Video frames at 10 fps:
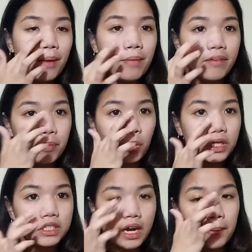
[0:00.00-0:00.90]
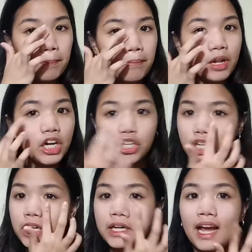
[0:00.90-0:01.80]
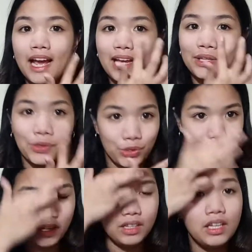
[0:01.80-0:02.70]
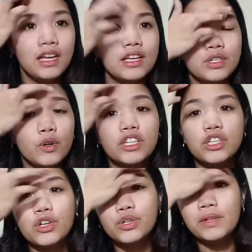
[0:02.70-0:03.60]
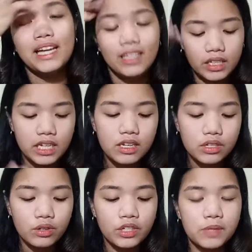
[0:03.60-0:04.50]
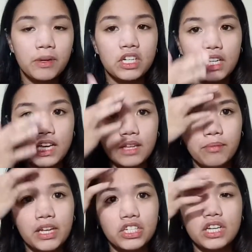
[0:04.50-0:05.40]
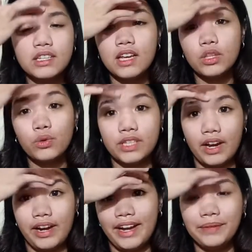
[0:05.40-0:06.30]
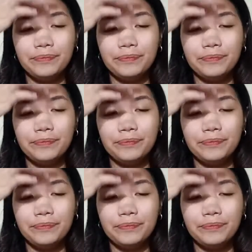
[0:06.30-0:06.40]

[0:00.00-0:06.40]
my pores are larger than usual. So it's usually in the T-zone, especially in my cheeks and nose area.